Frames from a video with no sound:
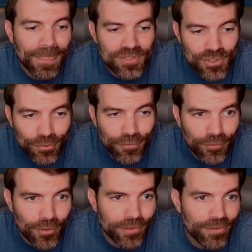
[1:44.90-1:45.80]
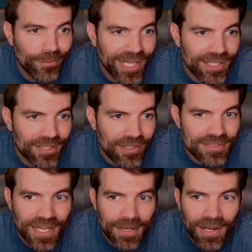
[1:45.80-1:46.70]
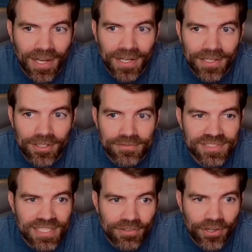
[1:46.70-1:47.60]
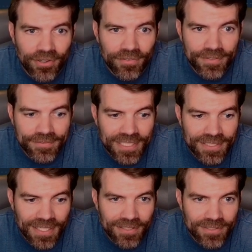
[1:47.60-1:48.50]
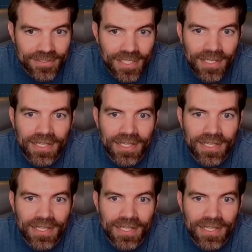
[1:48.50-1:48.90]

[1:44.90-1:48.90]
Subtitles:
June 4th, we had an all-time high of $715,